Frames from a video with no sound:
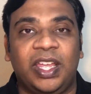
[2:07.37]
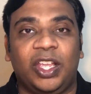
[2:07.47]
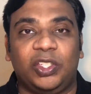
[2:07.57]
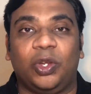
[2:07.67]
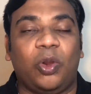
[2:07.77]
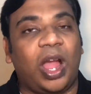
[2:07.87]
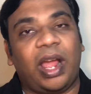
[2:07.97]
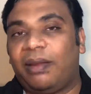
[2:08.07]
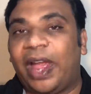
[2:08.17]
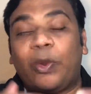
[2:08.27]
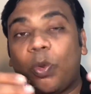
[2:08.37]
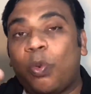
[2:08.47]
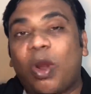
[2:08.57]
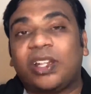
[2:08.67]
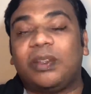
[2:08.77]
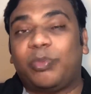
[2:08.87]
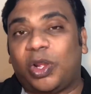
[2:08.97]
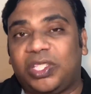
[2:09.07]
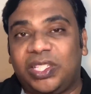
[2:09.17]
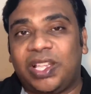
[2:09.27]
So I don't know what is the
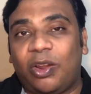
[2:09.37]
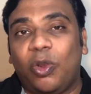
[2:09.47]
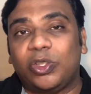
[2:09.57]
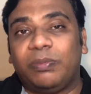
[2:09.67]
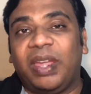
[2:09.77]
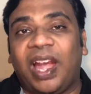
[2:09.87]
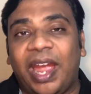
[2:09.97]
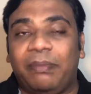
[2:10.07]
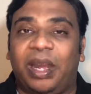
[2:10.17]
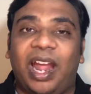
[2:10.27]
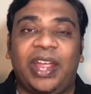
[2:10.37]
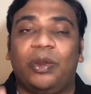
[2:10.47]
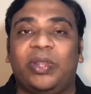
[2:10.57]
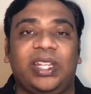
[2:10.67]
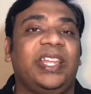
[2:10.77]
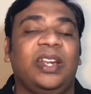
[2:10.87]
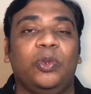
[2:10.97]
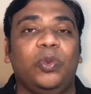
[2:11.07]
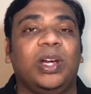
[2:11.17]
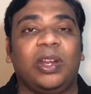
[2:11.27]
process that goes behind, but I know that they
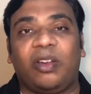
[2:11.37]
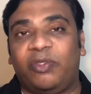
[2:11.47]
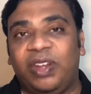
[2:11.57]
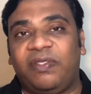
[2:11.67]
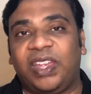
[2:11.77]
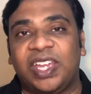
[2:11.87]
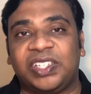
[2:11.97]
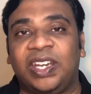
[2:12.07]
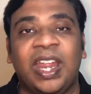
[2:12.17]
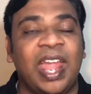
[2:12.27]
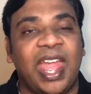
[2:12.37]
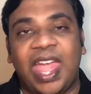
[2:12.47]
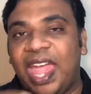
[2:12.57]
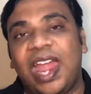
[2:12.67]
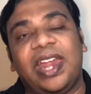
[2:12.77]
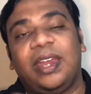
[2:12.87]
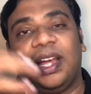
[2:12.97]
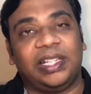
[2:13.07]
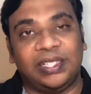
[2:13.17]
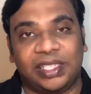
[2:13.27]
do a lot of verification and
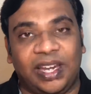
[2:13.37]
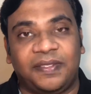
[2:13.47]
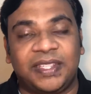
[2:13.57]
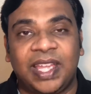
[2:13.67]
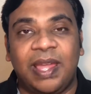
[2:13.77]
other stuffs.